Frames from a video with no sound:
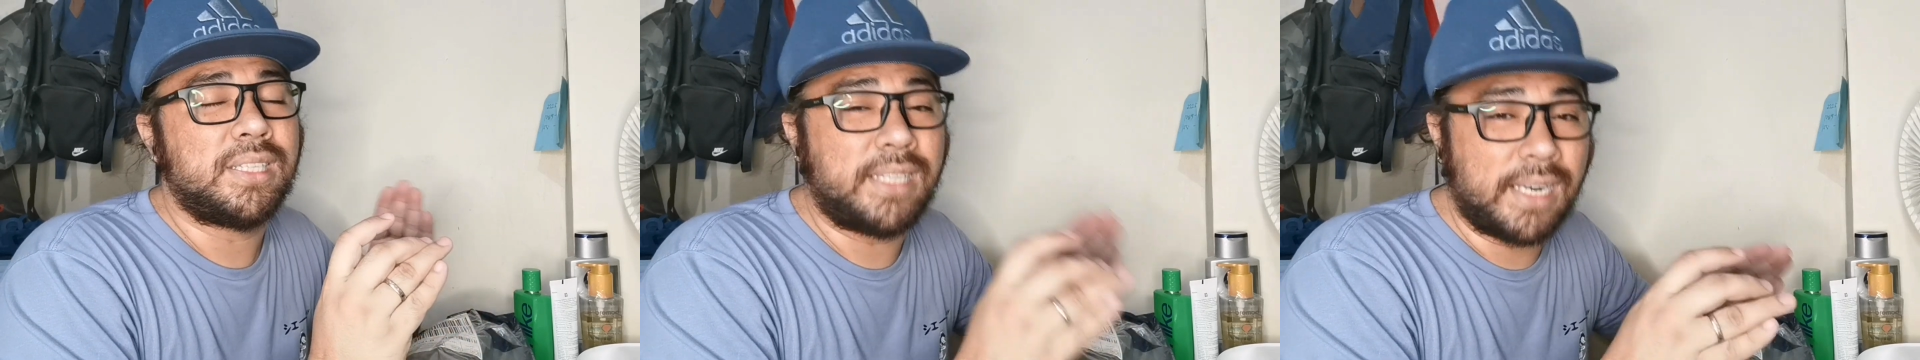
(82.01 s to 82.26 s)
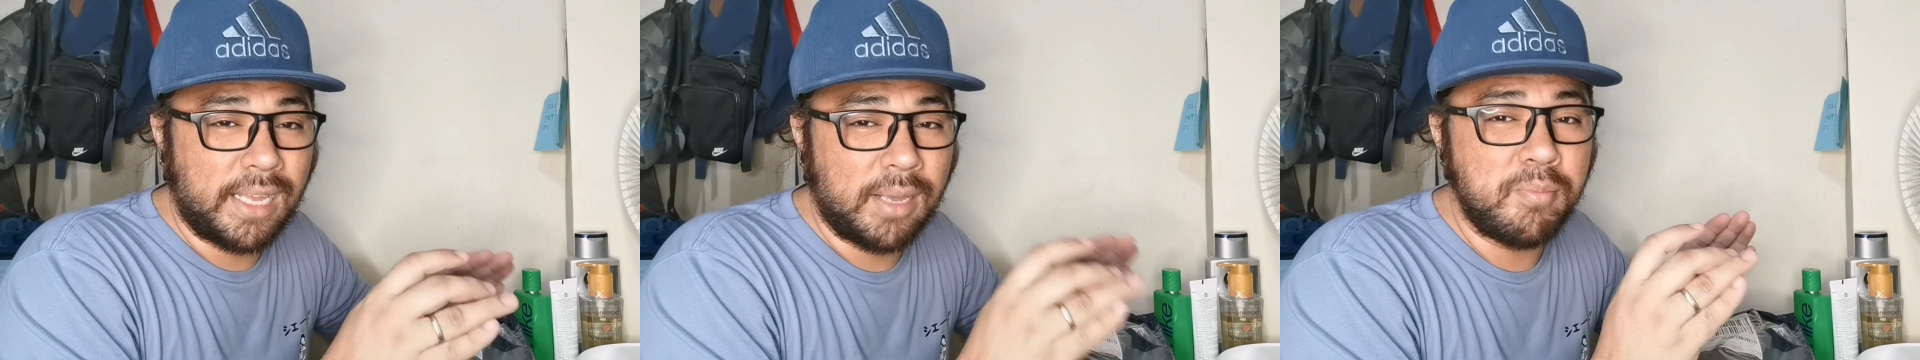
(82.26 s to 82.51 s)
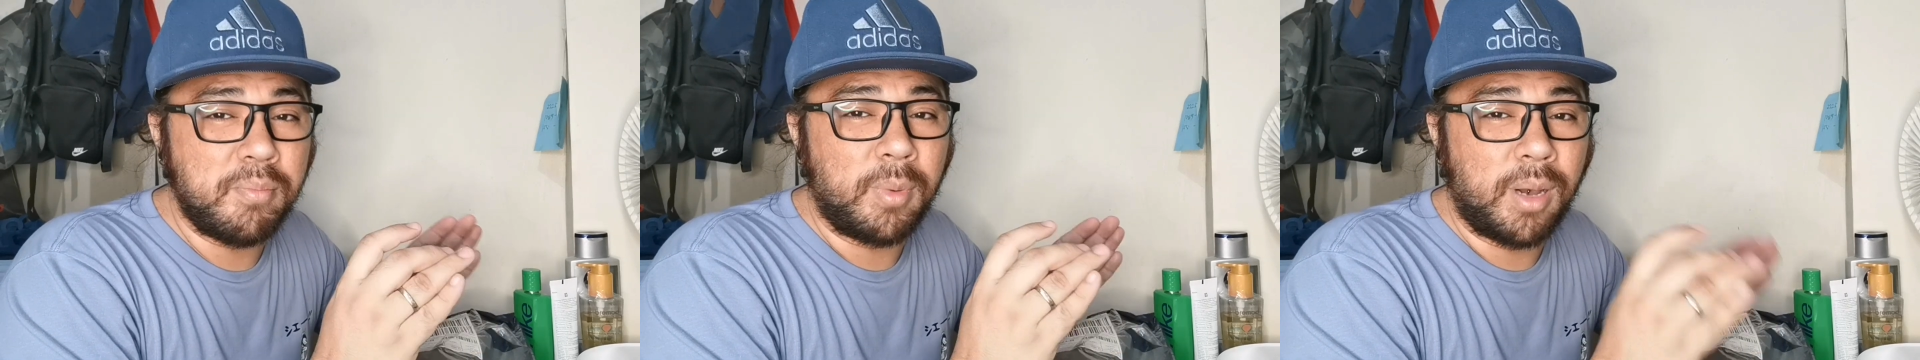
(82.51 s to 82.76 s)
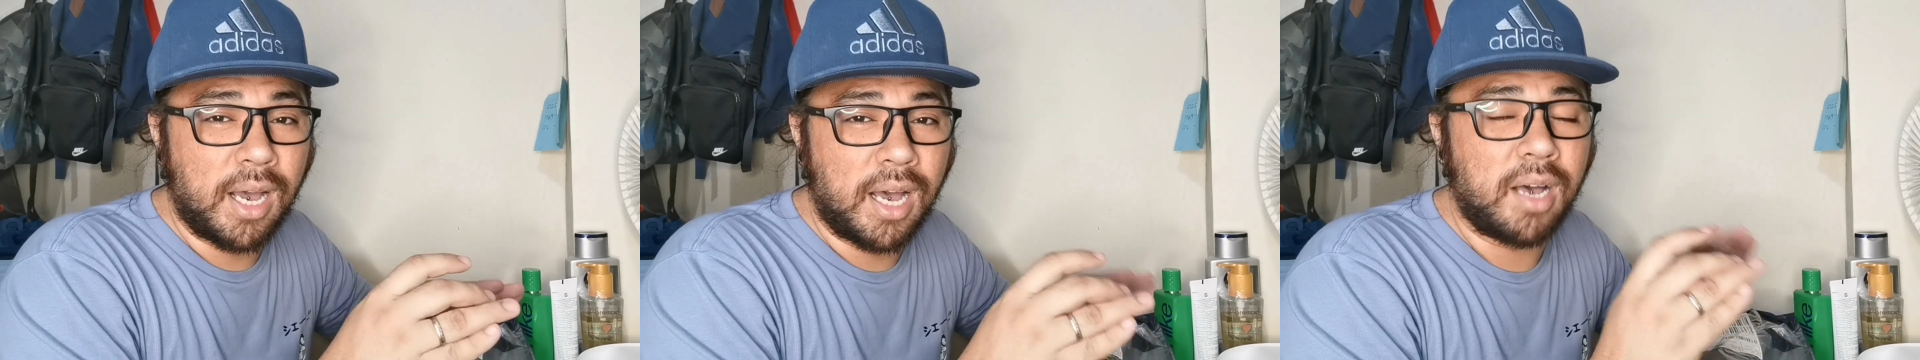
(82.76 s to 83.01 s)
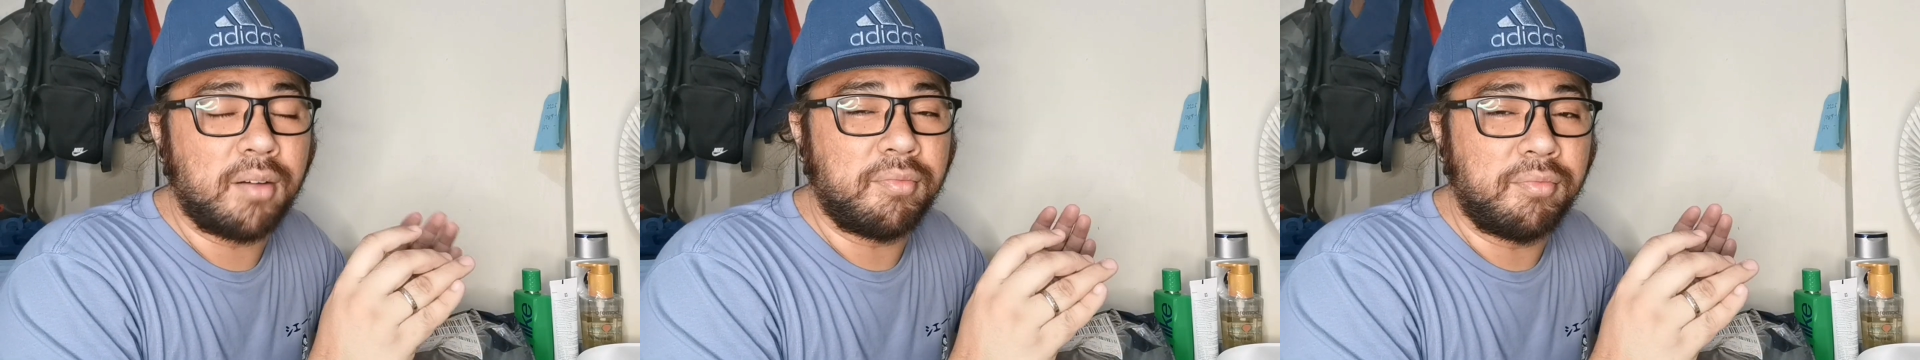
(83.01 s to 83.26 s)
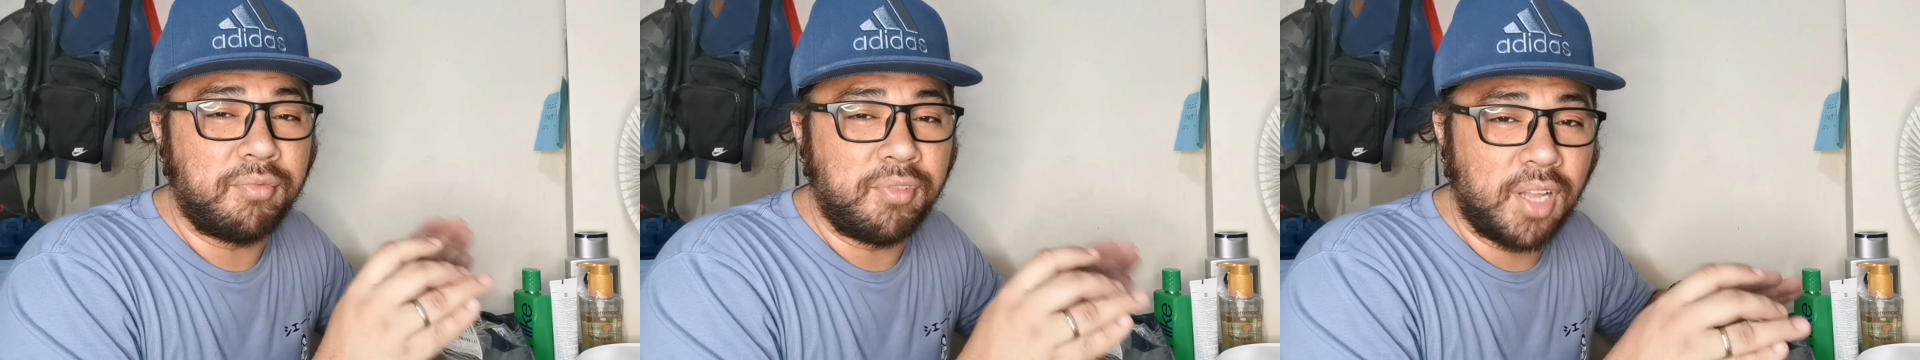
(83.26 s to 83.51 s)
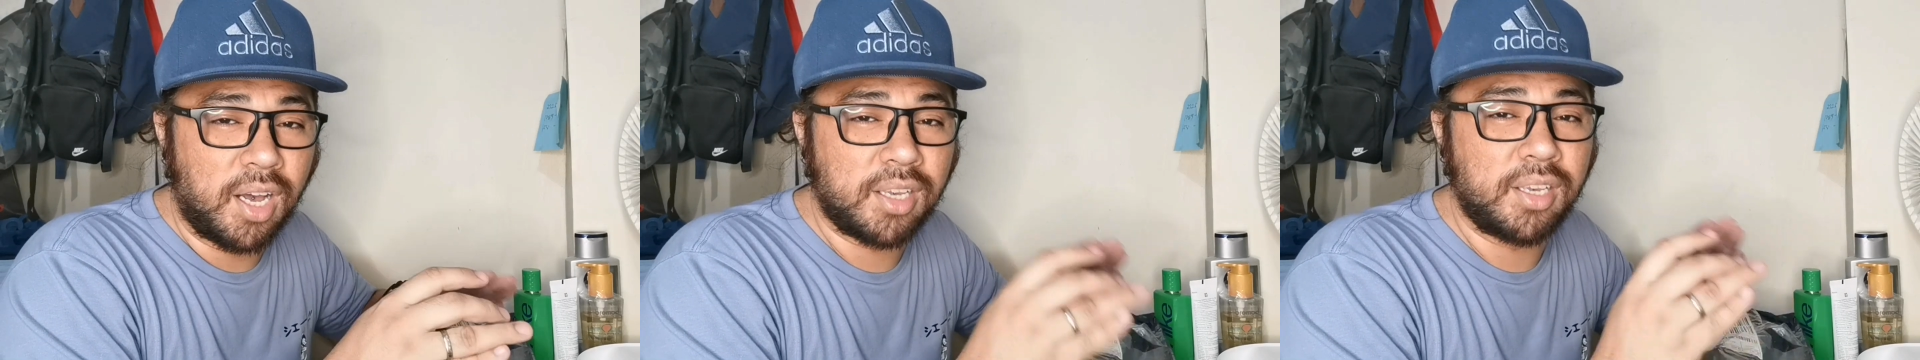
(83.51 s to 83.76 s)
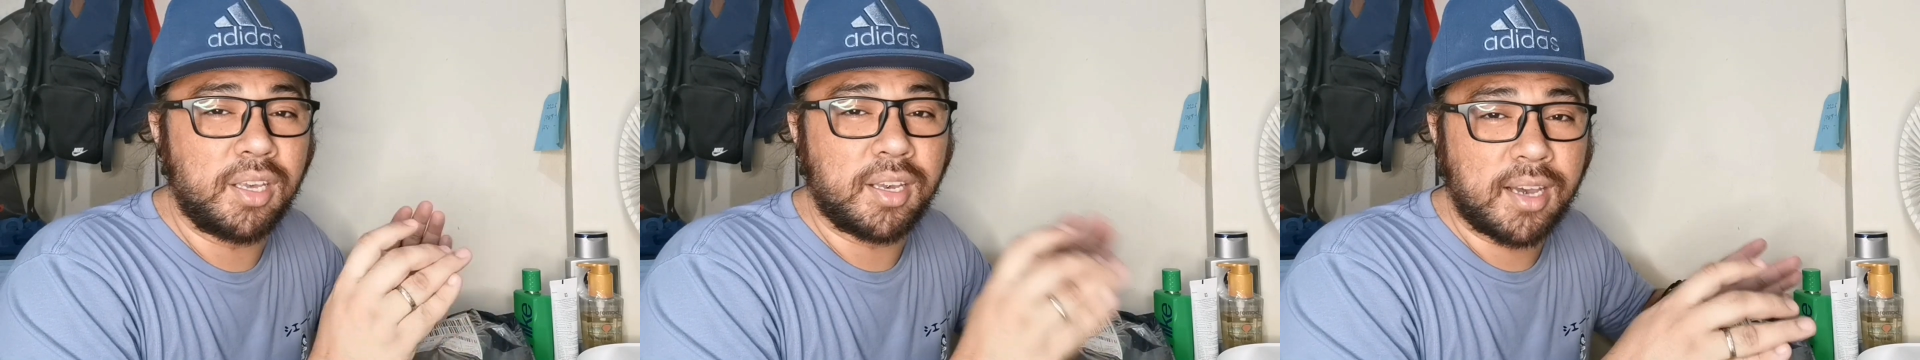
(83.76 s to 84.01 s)
dream na
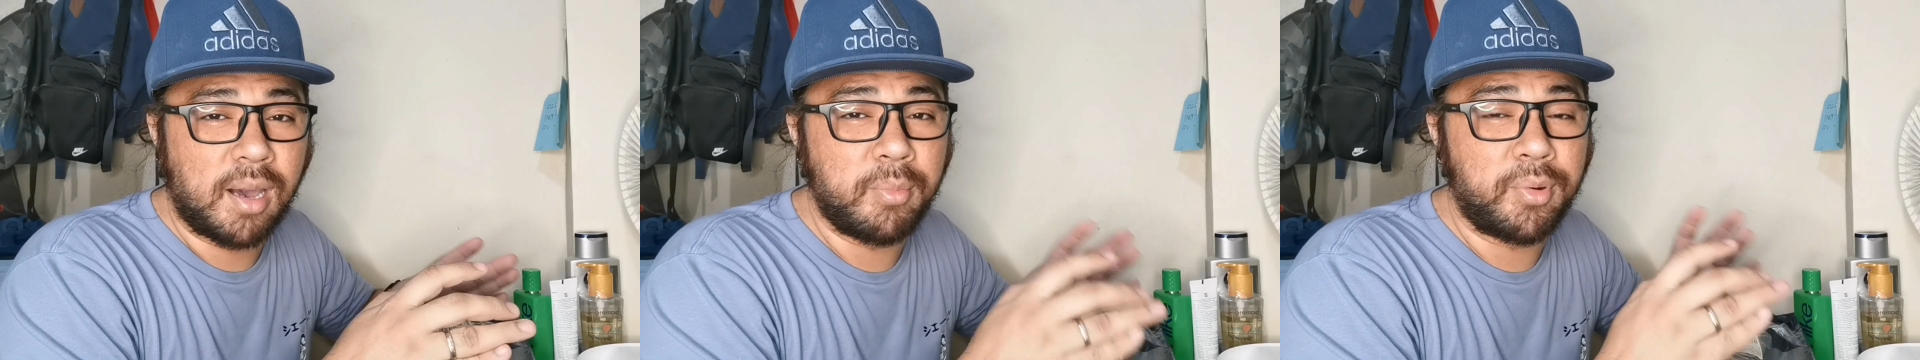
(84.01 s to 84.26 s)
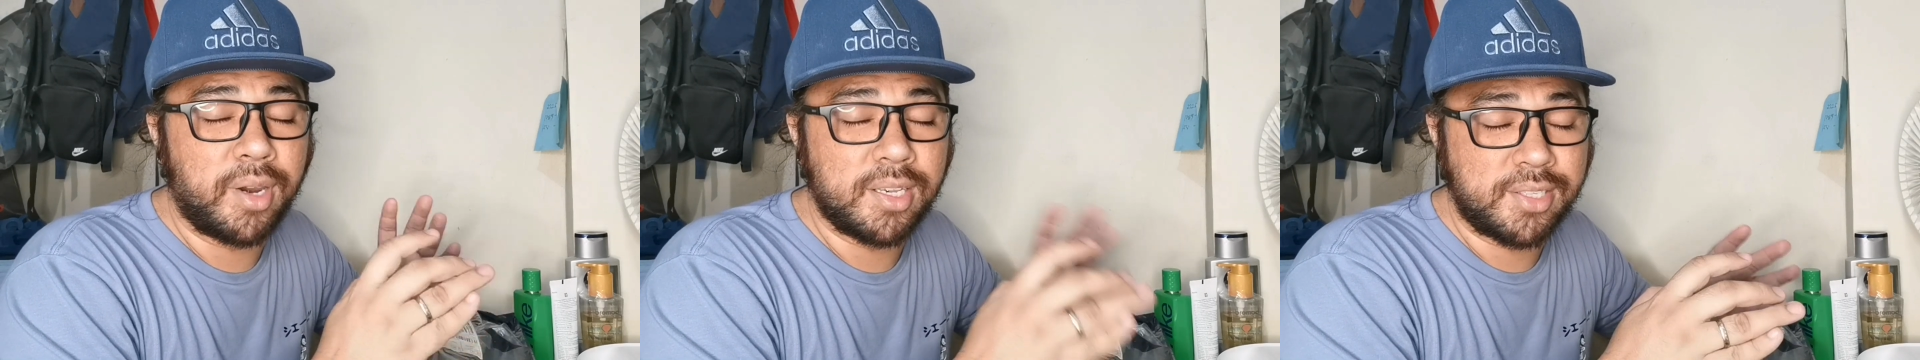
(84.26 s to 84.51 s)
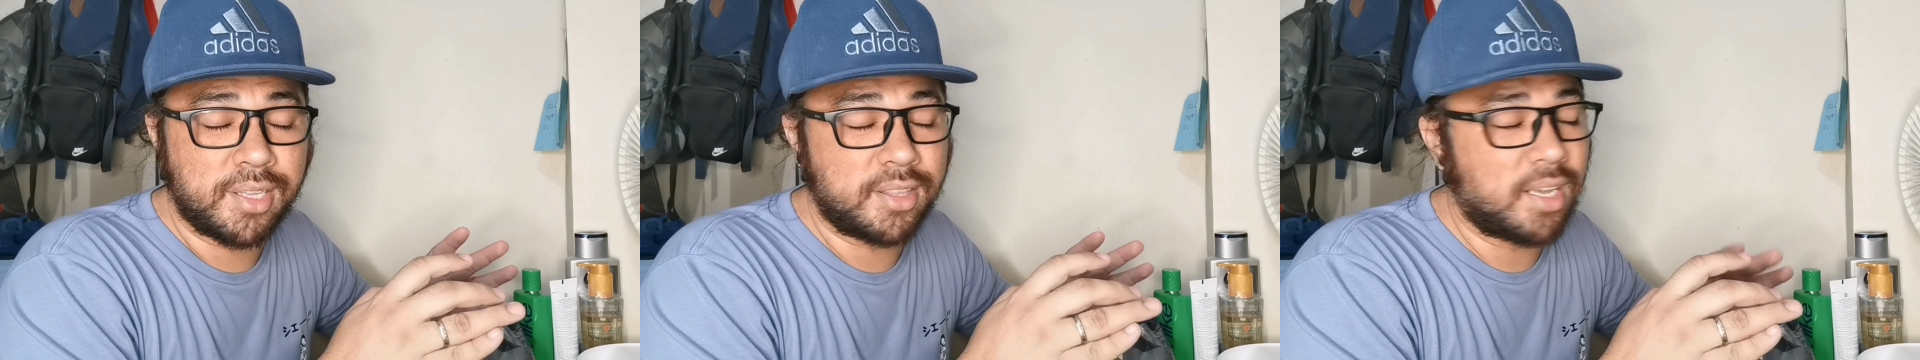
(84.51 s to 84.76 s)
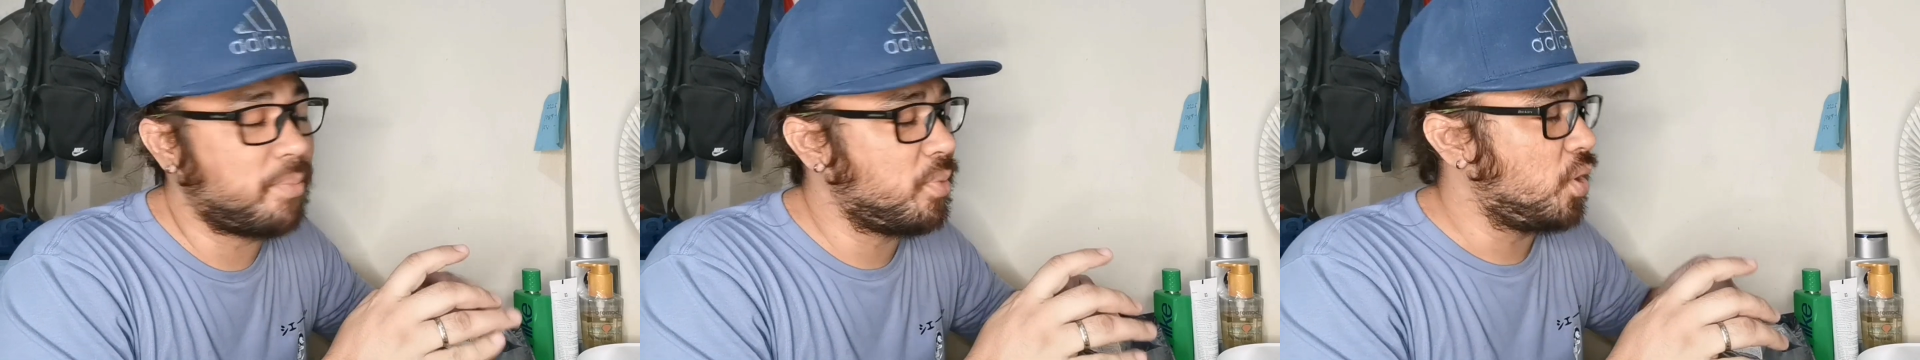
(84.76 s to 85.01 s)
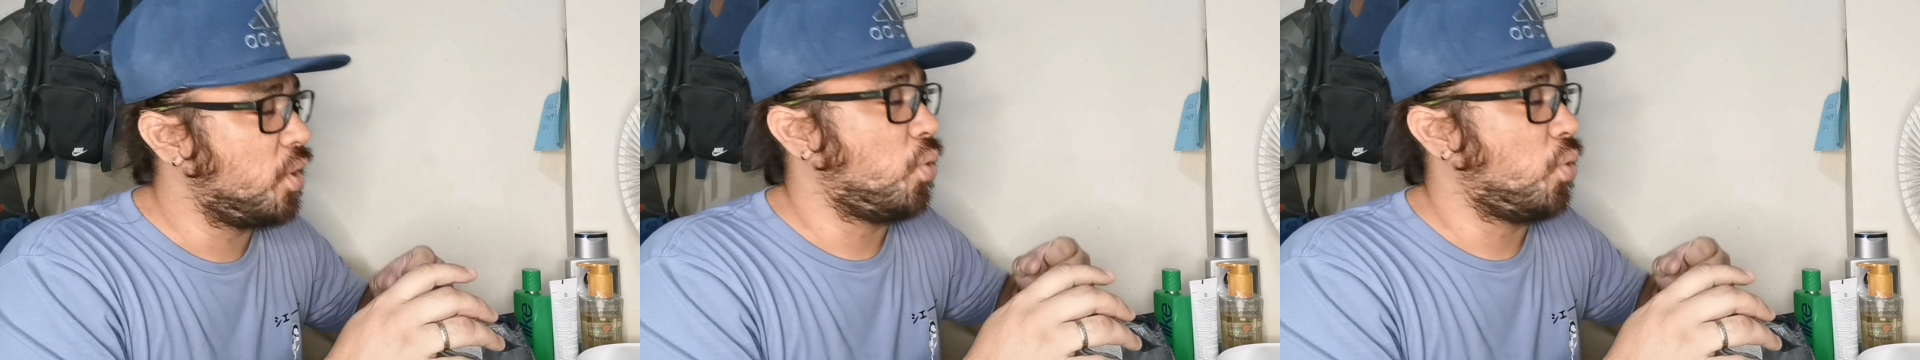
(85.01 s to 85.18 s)
vlogging camera setup